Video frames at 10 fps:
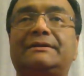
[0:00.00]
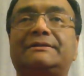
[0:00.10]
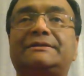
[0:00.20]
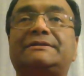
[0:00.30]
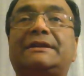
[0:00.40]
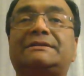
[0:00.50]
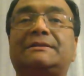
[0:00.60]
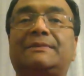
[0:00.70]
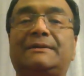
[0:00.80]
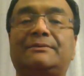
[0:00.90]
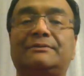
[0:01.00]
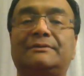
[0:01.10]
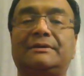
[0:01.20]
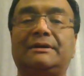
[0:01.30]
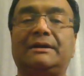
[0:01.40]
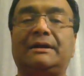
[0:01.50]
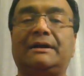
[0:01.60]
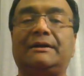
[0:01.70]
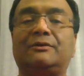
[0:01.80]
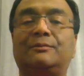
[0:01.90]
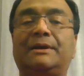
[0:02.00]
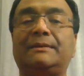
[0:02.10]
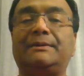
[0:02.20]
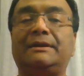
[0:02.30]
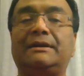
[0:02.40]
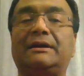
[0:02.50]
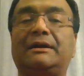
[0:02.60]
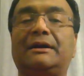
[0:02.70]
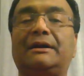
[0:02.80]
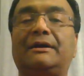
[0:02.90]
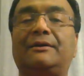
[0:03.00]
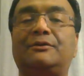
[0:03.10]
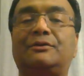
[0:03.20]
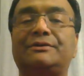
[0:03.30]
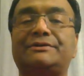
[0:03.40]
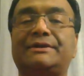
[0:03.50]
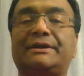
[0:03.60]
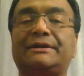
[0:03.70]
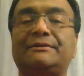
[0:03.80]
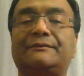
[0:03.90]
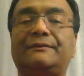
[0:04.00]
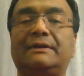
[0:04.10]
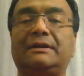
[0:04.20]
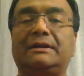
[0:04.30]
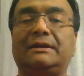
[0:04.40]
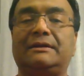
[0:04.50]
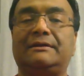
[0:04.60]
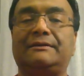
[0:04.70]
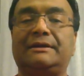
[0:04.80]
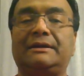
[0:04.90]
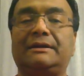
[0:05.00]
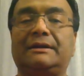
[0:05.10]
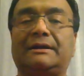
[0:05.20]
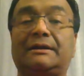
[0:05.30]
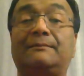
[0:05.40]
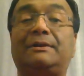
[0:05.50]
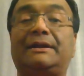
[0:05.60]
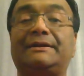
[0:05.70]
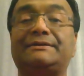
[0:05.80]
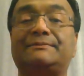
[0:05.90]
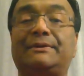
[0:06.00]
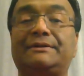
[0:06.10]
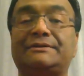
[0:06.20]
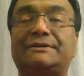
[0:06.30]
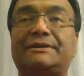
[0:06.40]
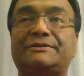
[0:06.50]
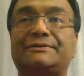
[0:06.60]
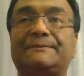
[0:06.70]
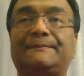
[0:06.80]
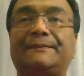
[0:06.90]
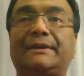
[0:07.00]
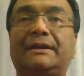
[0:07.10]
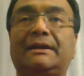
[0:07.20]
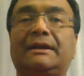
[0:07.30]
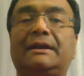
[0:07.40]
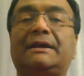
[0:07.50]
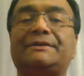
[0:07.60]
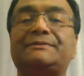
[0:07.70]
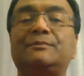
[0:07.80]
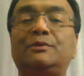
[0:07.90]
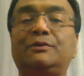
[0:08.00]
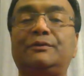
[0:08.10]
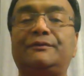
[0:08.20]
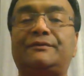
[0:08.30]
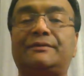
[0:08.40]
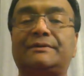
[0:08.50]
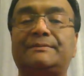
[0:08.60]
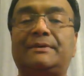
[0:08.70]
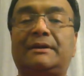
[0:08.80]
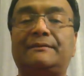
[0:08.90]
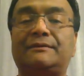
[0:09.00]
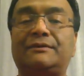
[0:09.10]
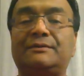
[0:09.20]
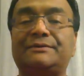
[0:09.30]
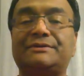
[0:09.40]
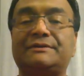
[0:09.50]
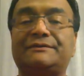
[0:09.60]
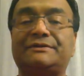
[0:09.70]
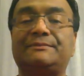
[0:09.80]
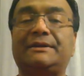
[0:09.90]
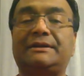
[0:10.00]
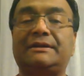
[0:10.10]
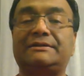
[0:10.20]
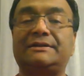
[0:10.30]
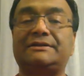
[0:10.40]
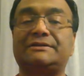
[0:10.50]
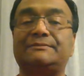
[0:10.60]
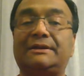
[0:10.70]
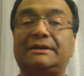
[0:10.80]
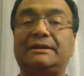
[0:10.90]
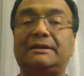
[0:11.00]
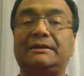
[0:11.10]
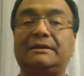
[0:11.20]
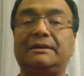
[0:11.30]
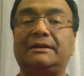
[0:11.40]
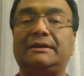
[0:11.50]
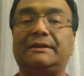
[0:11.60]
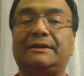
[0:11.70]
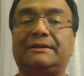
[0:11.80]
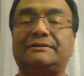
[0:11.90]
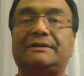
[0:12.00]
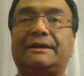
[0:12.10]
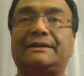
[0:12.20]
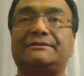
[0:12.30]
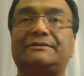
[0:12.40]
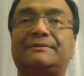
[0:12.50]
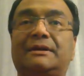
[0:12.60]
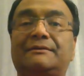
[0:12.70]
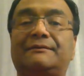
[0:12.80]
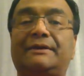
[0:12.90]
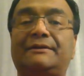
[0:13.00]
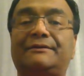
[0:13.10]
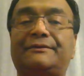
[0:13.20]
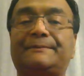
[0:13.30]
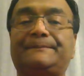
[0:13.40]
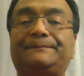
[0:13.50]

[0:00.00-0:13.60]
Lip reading: detecting people who may be on the wrong side of the compliance discussion has moved from the Department of Human Services Medicare, DHS Medicare, into the hands of the Department of Health.